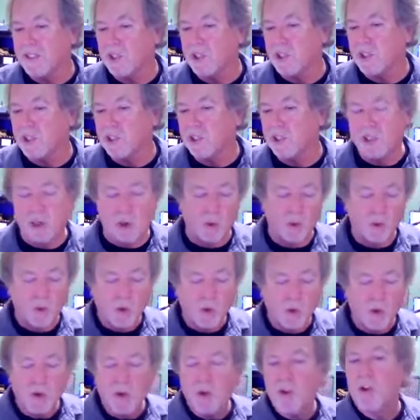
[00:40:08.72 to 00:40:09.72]
So
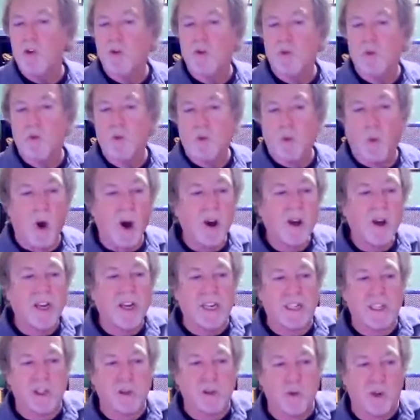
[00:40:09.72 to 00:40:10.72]
walking
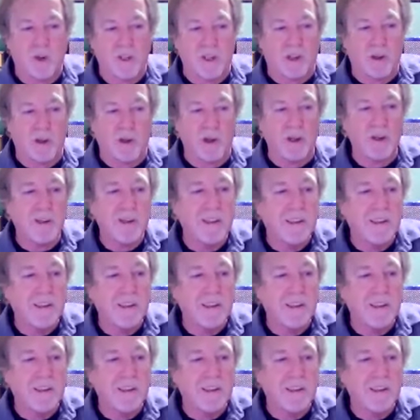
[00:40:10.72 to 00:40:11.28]
is really good.